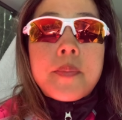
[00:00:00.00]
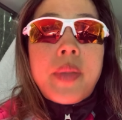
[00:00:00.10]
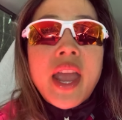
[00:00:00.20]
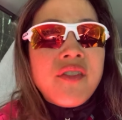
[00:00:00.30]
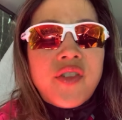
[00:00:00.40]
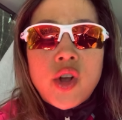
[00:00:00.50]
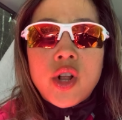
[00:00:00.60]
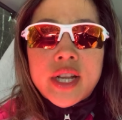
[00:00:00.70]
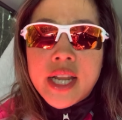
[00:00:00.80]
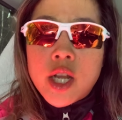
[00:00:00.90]

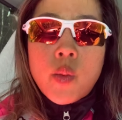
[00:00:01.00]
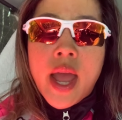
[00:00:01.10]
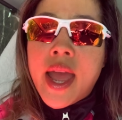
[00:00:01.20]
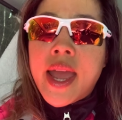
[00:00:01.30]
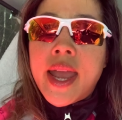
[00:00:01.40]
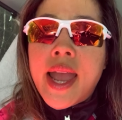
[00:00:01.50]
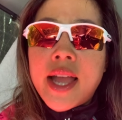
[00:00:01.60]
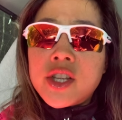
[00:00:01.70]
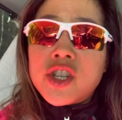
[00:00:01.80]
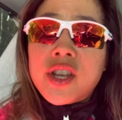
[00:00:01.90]
painful in any way,
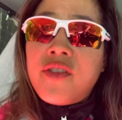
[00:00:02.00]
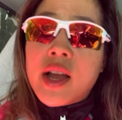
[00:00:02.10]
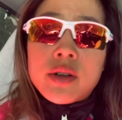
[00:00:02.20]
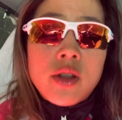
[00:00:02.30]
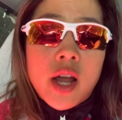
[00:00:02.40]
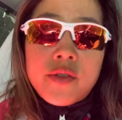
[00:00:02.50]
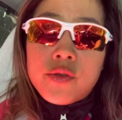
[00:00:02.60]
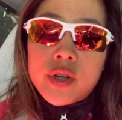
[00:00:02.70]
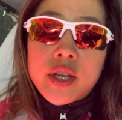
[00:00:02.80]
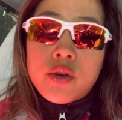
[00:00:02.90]
and she found a lot of
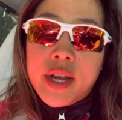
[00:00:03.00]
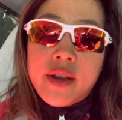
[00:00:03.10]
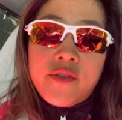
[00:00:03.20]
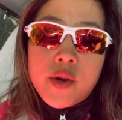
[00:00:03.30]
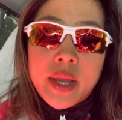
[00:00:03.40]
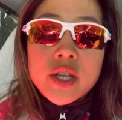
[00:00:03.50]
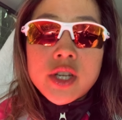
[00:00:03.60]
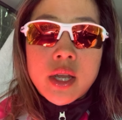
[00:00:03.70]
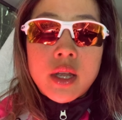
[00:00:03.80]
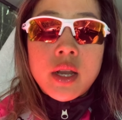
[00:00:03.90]
really great
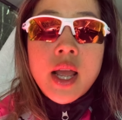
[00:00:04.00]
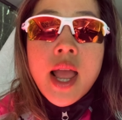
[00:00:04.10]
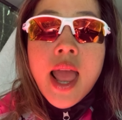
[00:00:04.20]
information